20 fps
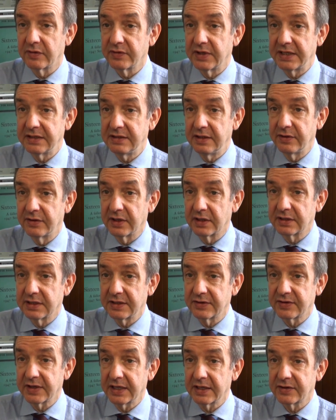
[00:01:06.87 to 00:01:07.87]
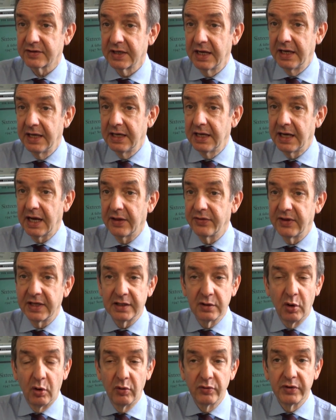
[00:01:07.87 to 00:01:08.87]
of 1936, and they
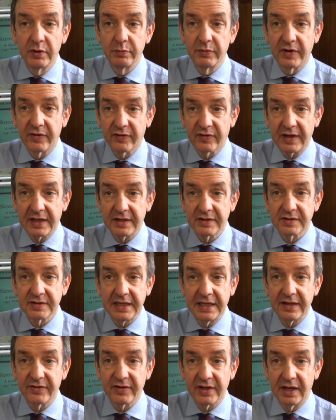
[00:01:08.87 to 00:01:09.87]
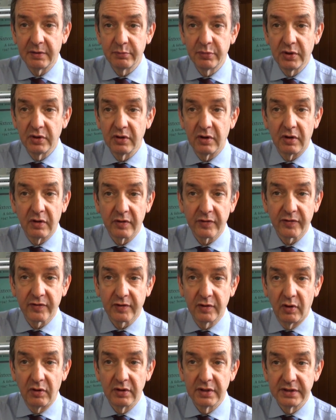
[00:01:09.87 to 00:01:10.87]
called them the 6-day sample, or
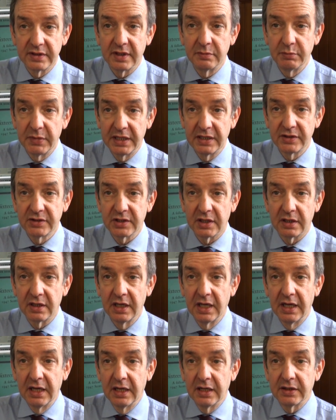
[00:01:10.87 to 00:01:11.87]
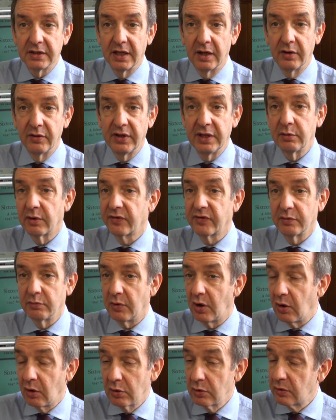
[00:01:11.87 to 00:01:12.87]
Scotland in miniature. Now, they were from
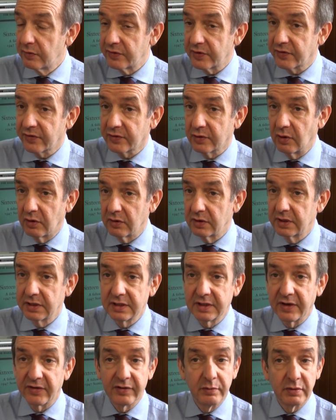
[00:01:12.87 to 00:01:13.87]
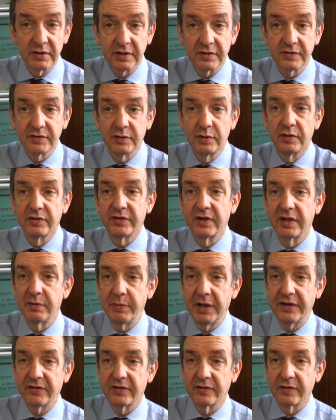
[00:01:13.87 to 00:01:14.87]
all over Scotland because they were just chosen on the
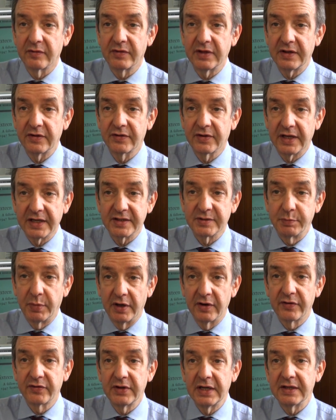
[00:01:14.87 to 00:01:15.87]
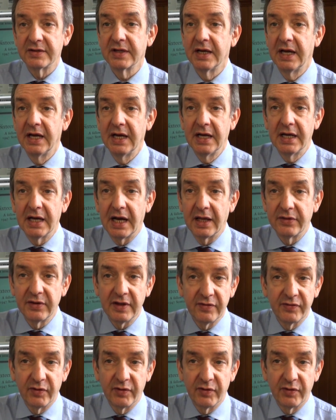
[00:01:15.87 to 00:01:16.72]
basis of these 6 birthdays, and they